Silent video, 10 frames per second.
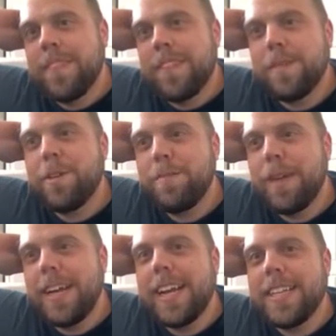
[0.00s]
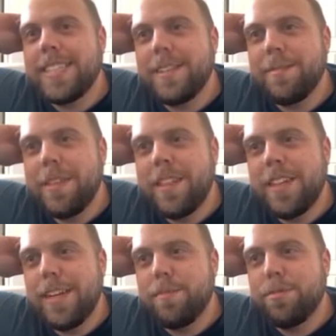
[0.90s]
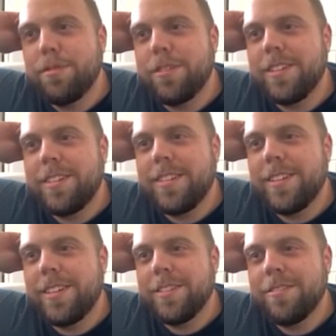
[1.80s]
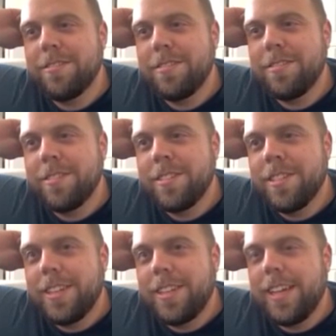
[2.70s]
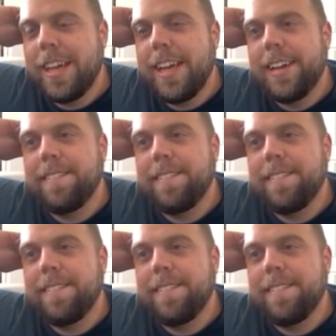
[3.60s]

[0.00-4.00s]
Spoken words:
Someone bet against him in the pool, and so. Yeah.